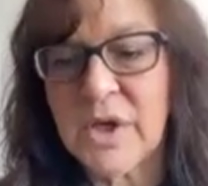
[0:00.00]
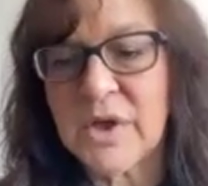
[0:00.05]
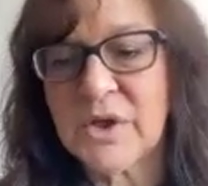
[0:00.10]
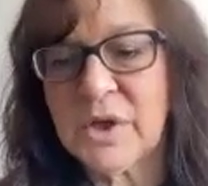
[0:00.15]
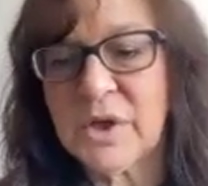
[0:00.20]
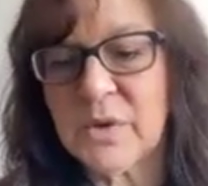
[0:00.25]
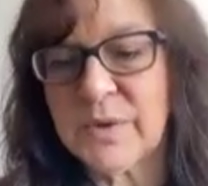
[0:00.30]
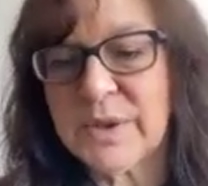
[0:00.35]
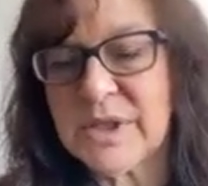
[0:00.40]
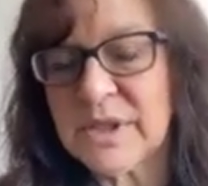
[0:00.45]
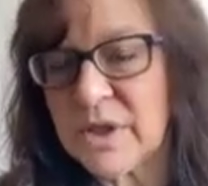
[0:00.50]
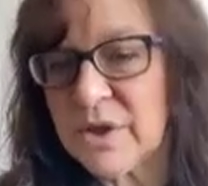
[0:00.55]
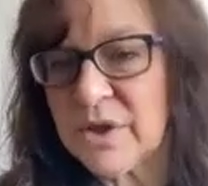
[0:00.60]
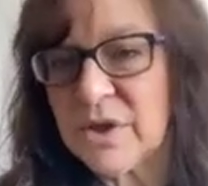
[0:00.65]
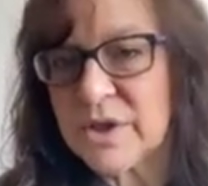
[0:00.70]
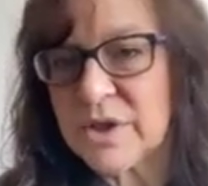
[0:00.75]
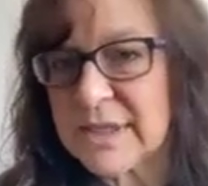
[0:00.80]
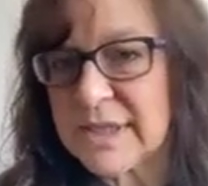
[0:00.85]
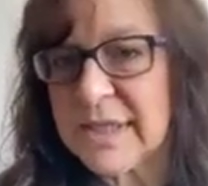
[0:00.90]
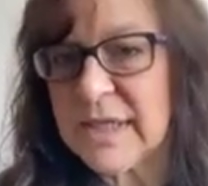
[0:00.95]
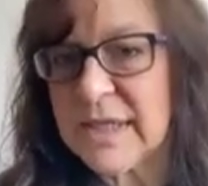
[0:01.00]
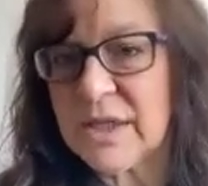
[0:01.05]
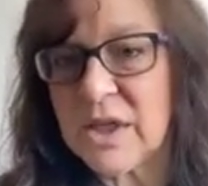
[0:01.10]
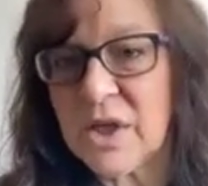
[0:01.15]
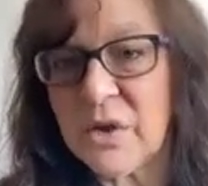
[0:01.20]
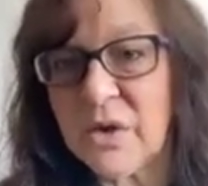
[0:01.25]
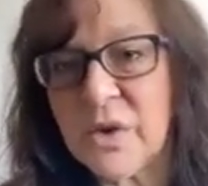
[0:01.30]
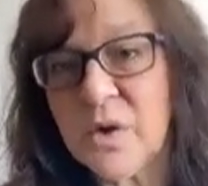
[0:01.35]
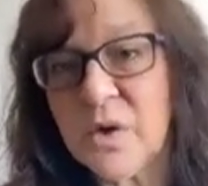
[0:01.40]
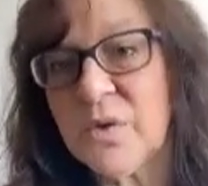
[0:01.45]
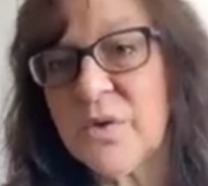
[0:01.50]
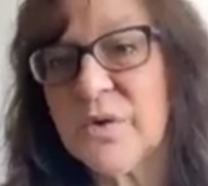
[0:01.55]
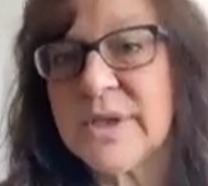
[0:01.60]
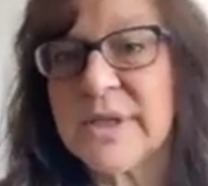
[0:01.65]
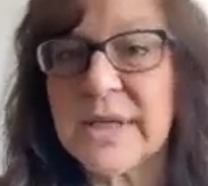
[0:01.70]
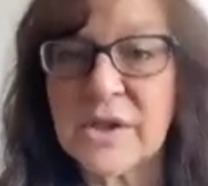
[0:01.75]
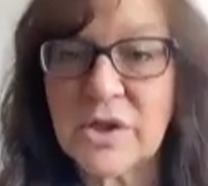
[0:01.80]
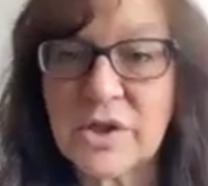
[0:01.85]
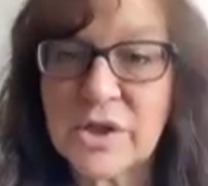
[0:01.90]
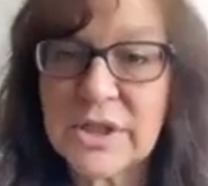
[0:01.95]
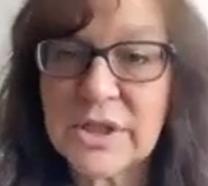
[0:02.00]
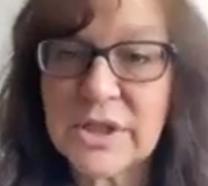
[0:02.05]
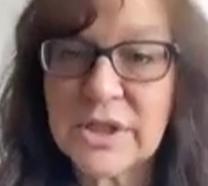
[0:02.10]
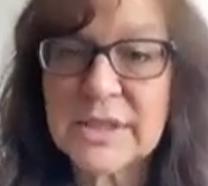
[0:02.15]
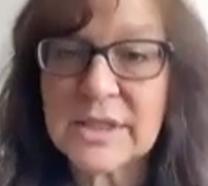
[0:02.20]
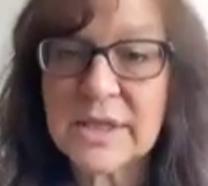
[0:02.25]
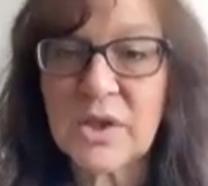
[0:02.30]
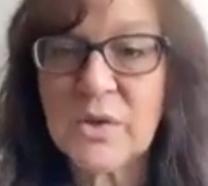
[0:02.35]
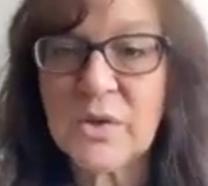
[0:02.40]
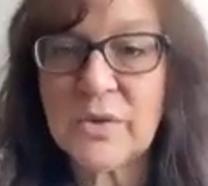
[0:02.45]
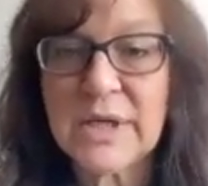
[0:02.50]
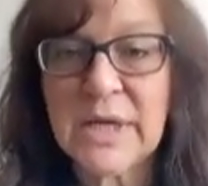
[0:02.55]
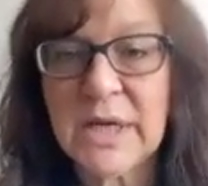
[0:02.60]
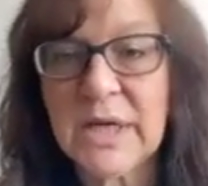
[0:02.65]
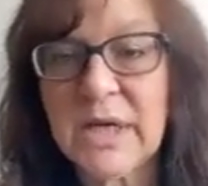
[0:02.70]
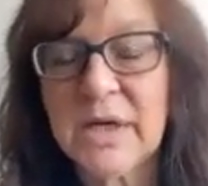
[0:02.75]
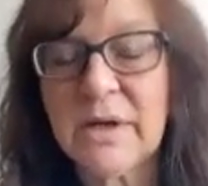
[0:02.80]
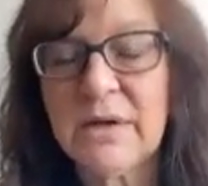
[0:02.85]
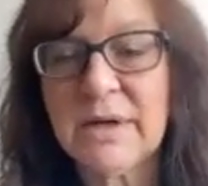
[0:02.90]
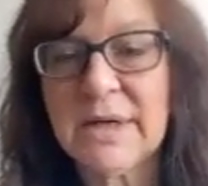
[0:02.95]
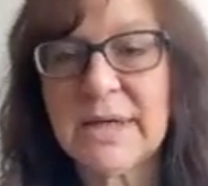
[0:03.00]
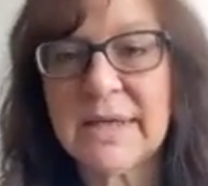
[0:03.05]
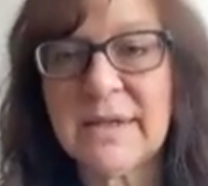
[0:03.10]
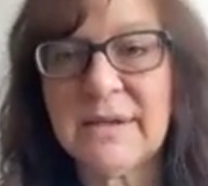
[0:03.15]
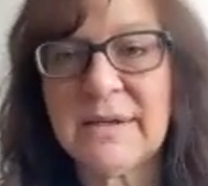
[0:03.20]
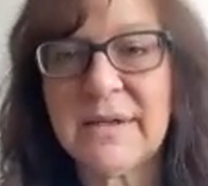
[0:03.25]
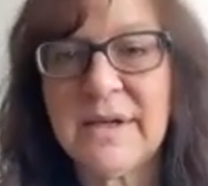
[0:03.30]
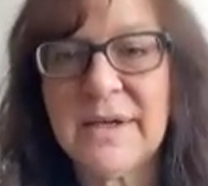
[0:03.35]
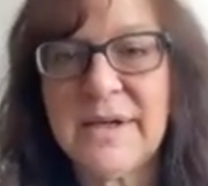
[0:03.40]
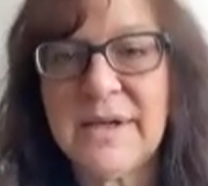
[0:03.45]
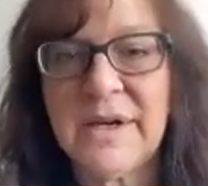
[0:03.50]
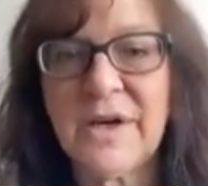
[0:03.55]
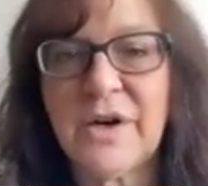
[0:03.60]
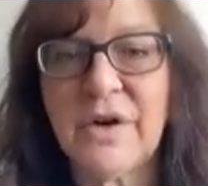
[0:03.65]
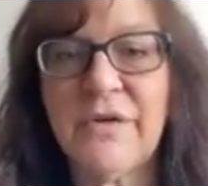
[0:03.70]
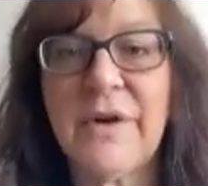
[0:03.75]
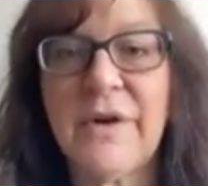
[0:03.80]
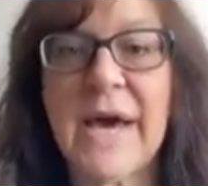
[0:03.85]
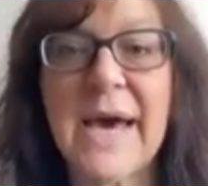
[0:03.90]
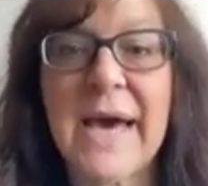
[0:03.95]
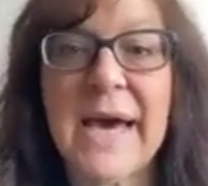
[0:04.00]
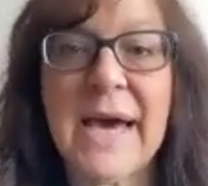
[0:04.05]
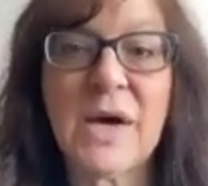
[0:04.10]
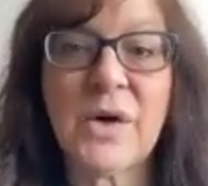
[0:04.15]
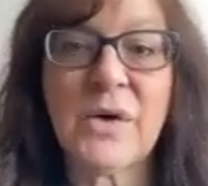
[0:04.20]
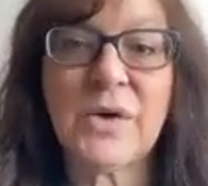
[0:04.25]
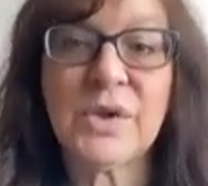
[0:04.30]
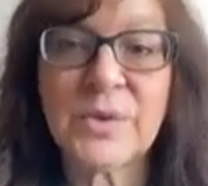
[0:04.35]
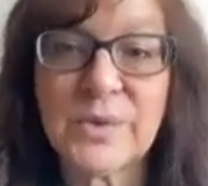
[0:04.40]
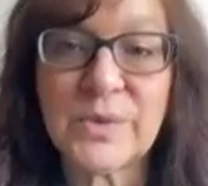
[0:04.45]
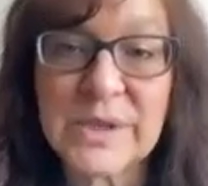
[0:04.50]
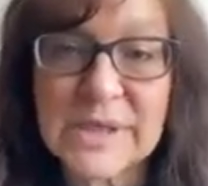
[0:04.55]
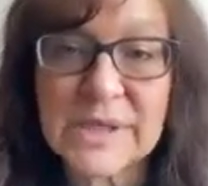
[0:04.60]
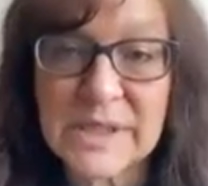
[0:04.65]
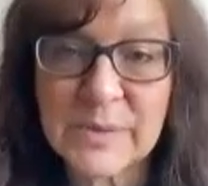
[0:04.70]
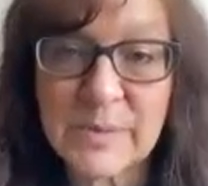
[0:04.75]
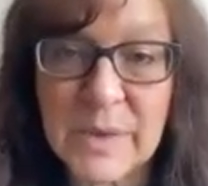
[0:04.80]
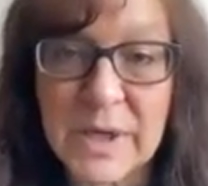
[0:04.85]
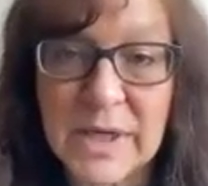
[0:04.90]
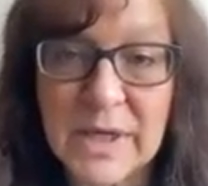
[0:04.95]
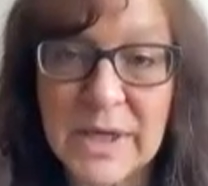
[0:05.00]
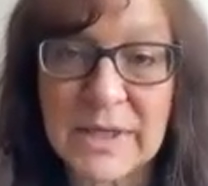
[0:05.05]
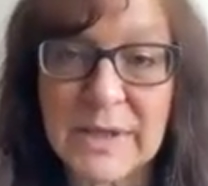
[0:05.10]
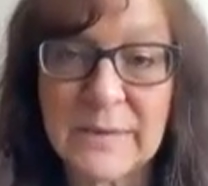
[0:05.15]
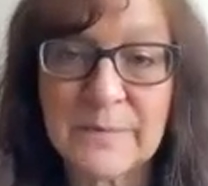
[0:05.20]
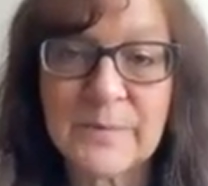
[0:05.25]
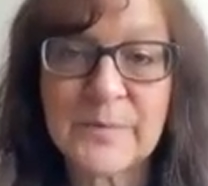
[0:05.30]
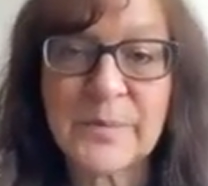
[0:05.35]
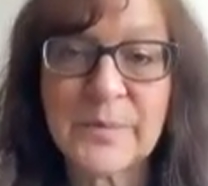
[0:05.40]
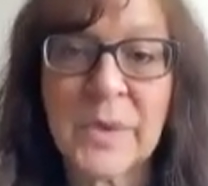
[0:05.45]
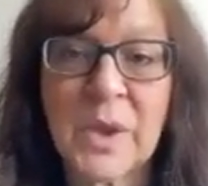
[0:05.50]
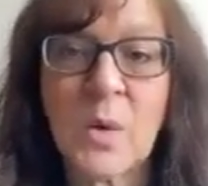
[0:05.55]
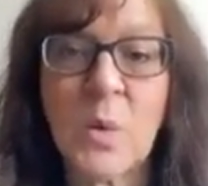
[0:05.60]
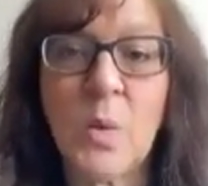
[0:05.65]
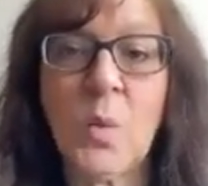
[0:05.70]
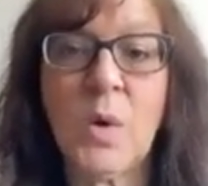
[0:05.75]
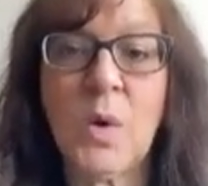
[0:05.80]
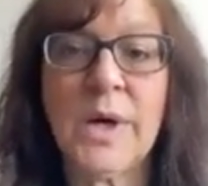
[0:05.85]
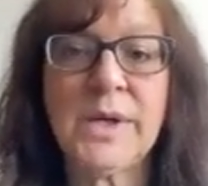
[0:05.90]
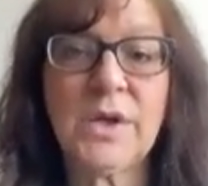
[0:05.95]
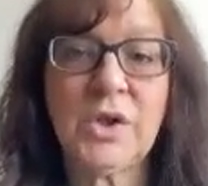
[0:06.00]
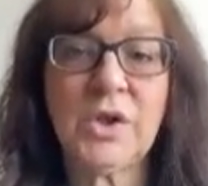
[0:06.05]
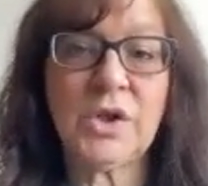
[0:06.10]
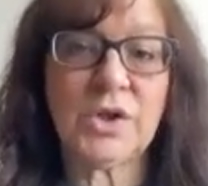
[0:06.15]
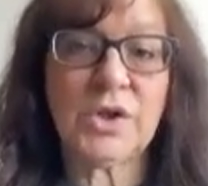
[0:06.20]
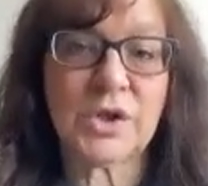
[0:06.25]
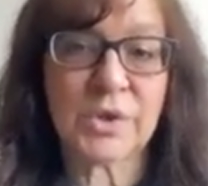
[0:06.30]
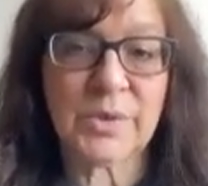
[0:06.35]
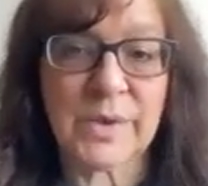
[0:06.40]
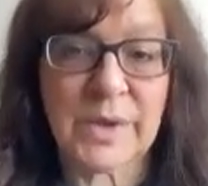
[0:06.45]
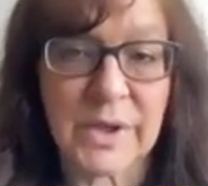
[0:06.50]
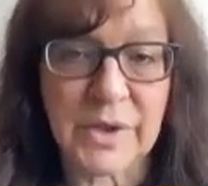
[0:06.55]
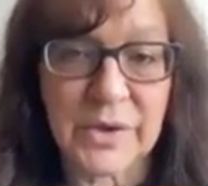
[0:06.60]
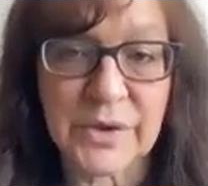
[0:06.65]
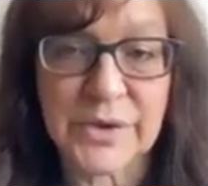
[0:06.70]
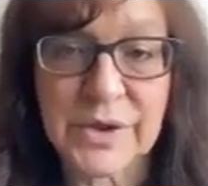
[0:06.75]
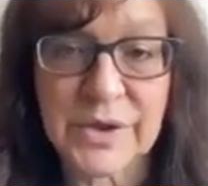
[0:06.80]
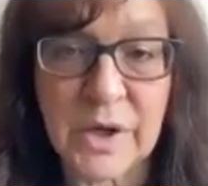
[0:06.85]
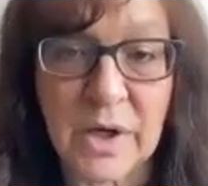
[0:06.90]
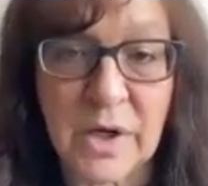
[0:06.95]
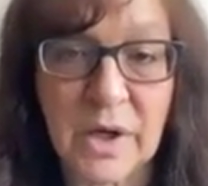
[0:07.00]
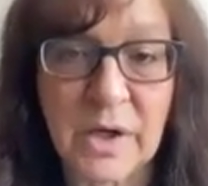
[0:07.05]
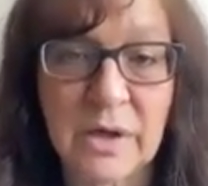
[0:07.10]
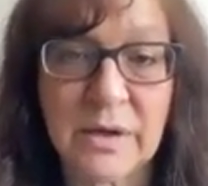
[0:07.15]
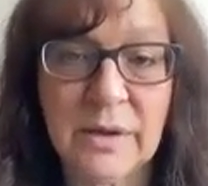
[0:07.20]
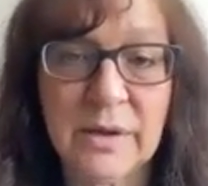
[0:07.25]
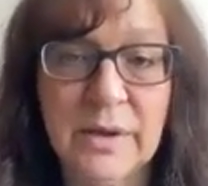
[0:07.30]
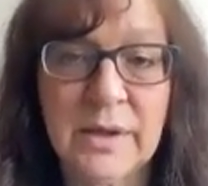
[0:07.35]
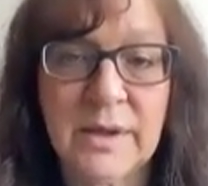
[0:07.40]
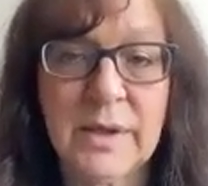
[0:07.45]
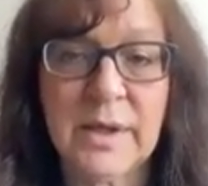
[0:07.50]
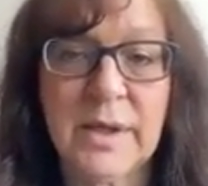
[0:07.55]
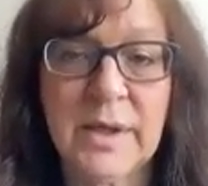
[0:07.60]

So it's understanding those energies that you inherited, of how to respond, what your triggers are,